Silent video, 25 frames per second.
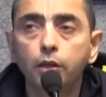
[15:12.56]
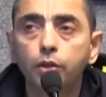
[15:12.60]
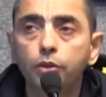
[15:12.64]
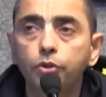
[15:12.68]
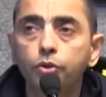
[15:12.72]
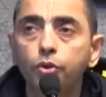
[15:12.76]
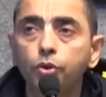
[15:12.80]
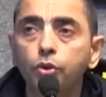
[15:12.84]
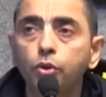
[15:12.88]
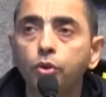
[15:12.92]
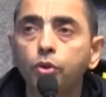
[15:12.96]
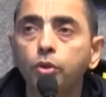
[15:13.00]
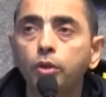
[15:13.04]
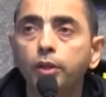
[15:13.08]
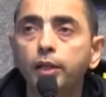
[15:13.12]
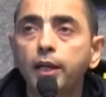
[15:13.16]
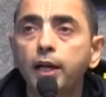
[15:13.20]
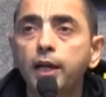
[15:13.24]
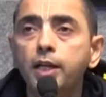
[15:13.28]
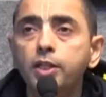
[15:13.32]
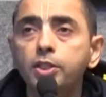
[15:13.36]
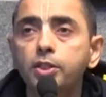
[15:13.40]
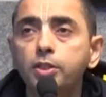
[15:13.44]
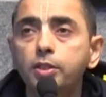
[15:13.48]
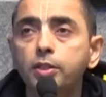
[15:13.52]
So,
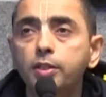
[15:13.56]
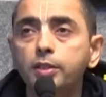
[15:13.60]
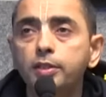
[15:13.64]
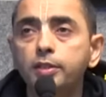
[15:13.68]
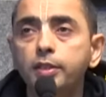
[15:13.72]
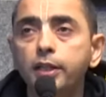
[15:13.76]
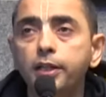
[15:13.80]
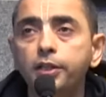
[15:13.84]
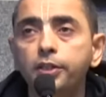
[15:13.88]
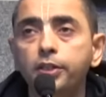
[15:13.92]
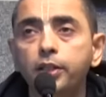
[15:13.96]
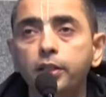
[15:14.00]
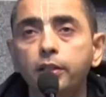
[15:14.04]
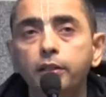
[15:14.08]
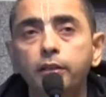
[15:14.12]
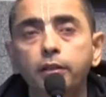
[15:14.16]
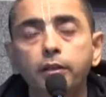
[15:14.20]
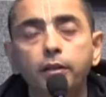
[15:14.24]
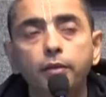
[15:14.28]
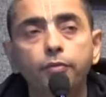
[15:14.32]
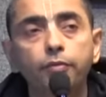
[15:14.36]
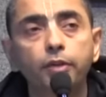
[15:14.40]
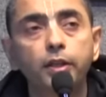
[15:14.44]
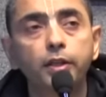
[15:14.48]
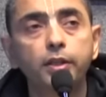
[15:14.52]
last
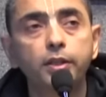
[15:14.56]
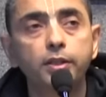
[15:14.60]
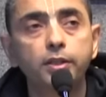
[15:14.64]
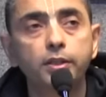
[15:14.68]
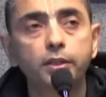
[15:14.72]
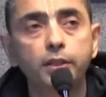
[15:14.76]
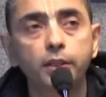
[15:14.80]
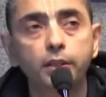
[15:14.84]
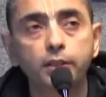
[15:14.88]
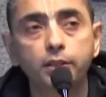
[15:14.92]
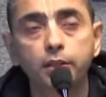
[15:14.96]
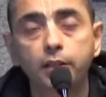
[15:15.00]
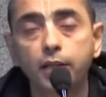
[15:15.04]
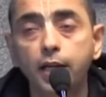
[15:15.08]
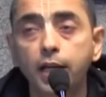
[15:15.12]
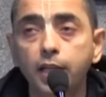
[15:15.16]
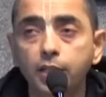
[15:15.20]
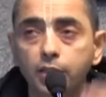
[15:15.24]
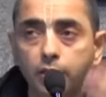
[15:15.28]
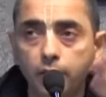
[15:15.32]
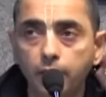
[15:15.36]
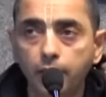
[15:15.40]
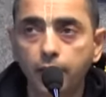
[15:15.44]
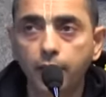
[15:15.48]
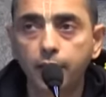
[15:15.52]
session we discussed,
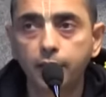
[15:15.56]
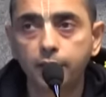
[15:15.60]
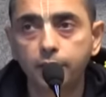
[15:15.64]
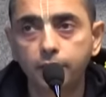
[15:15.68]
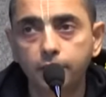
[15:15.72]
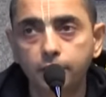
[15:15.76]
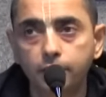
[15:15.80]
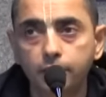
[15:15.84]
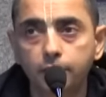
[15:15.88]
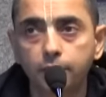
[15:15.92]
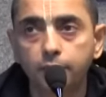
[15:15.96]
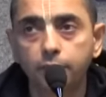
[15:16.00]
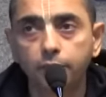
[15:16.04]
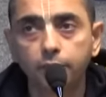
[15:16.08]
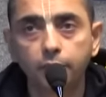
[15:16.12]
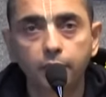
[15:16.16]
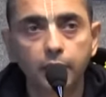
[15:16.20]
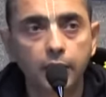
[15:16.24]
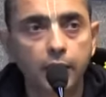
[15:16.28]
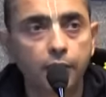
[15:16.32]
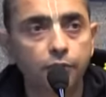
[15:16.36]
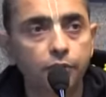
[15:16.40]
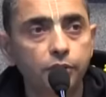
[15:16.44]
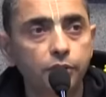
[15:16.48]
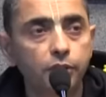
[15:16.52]
last class
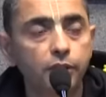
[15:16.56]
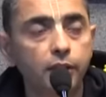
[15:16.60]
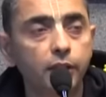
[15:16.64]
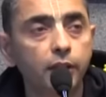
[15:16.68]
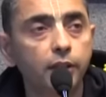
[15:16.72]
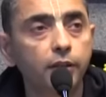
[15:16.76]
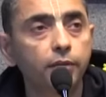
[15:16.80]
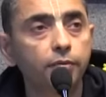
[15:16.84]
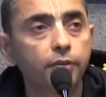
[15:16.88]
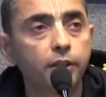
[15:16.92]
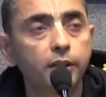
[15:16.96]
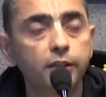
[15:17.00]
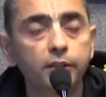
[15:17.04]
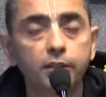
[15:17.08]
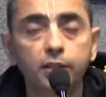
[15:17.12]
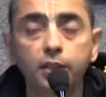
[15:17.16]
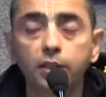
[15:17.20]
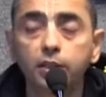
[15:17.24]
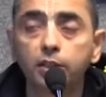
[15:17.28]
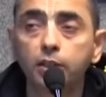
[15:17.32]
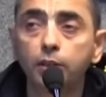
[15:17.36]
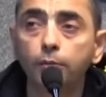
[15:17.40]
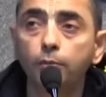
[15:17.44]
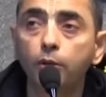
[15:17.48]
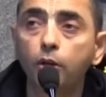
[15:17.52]
when I was here, we
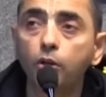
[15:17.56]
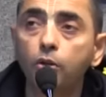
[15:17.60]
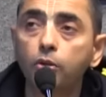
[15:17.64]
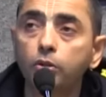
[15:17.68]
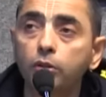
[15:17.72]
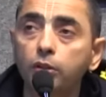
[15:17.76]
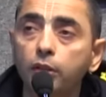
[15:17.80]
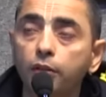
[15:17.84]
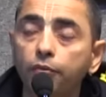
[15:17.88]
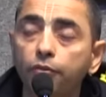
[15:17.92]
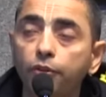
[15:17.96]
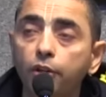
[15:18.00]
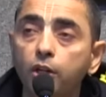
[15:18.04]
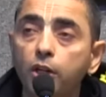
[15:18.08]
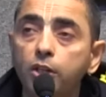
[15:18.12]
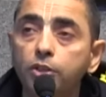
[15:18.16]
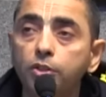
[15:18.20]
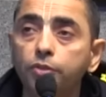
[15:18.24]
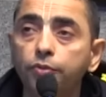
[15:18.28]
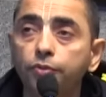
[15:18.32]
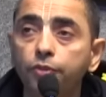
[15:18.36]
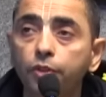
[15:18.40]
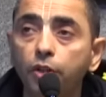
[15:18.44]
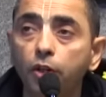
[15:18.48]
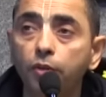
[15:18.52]
discussed about a
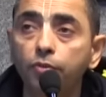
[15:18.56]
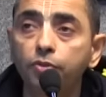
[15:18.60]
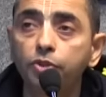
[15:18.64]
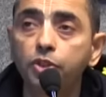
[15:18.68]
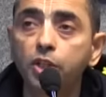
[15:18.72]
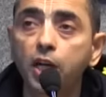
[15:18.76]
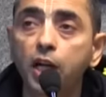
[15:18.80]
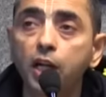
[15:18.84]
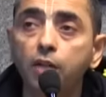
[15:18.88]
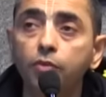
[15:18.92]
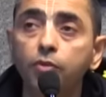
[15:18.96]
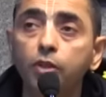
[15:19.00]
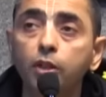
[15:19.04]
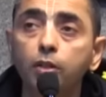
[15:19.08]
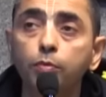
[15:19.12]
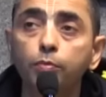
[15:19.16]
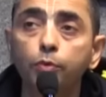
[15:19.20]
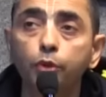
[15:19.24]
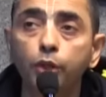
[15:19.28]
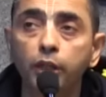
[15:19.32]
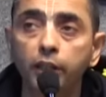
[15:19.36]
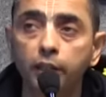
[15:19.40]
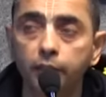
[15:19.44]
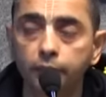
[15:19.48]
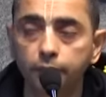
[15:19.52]
philosophy of Charvak
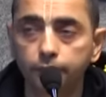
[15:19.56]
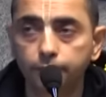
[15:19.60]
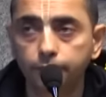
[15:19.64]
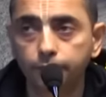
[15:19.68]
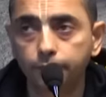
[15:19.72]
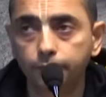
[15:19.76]
Muni.